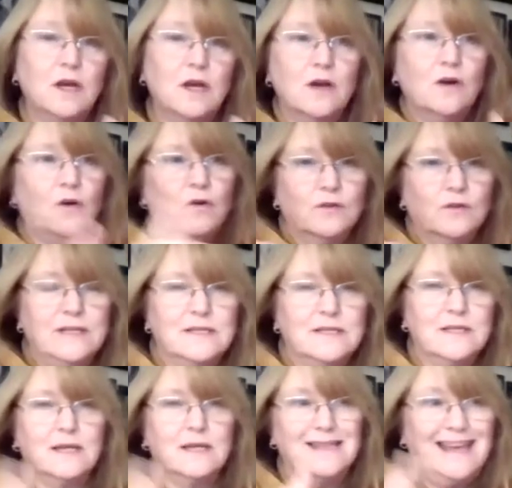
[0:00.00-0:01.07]
all of these
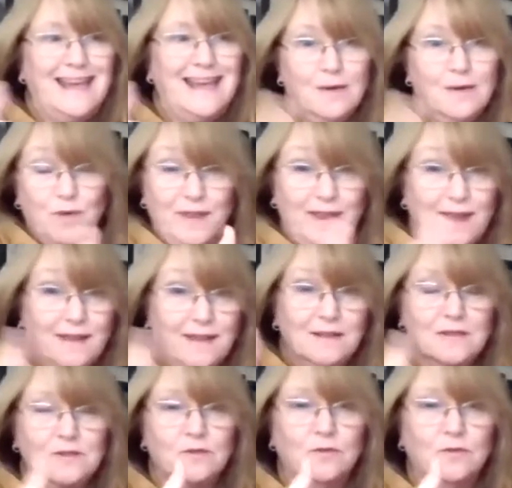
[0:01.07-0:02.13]
things within
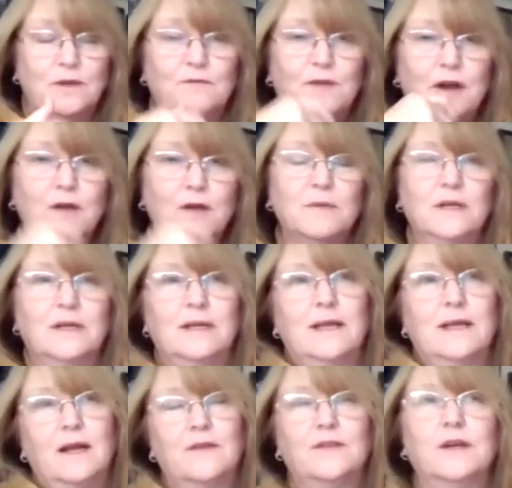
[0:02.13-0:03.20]
the school environment
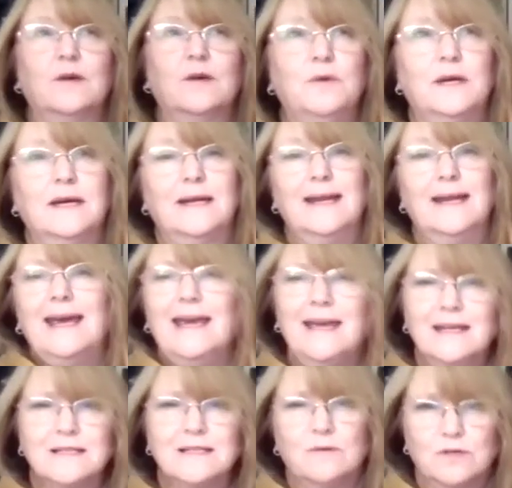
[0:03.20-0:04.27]
then i think we can
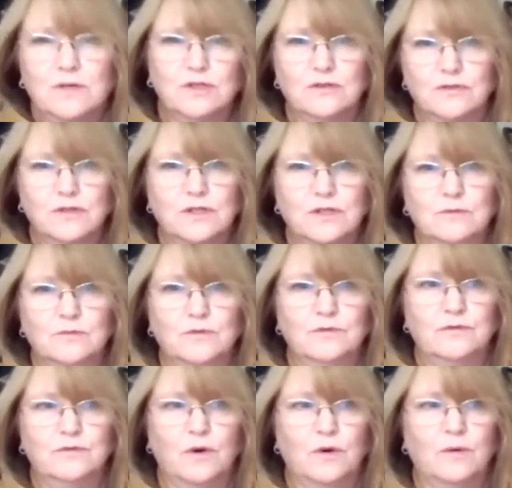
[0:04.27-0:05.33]
aid our children to move
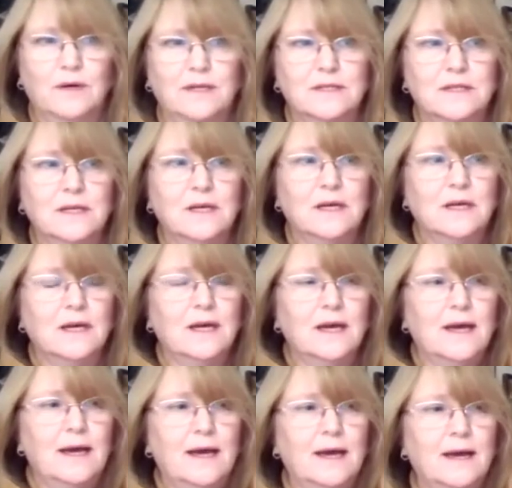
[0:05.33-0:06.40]
forward
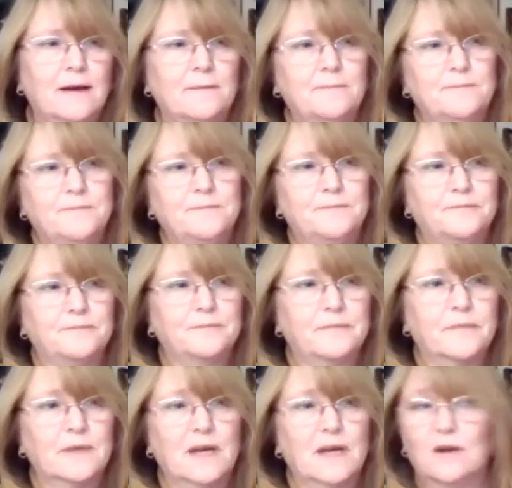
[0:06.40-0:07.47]
um,
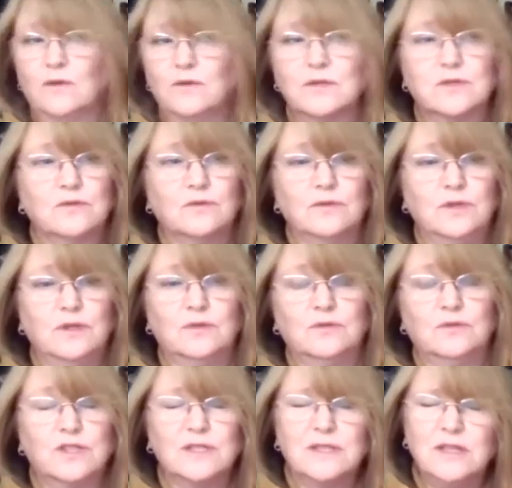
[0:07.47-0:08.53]
and also you know
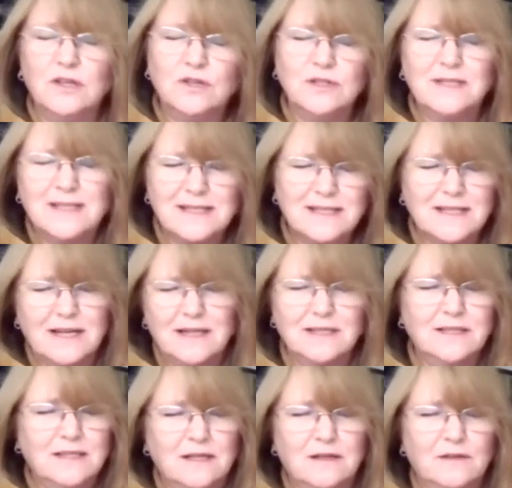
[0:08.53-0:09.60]
just the
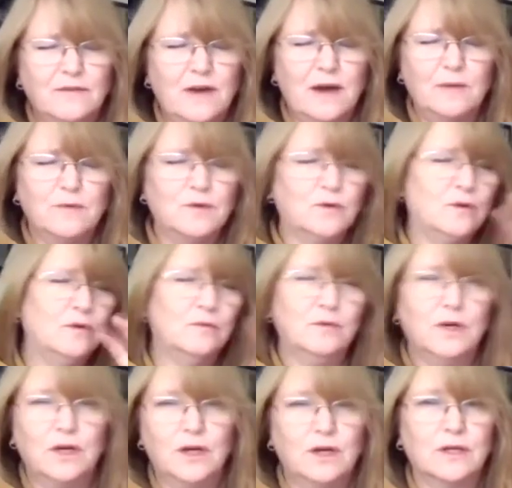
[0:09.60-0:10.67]
understanding of how it all
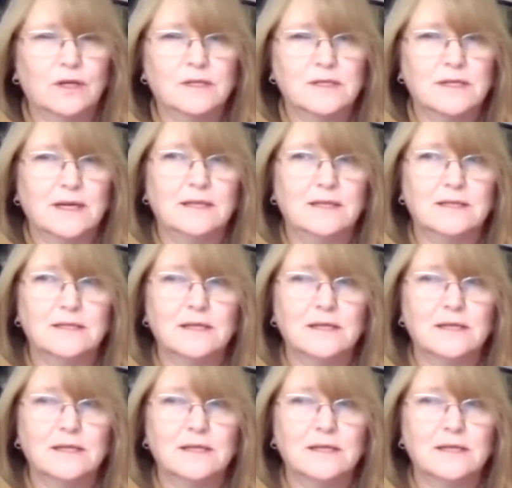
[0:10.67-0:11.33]
works and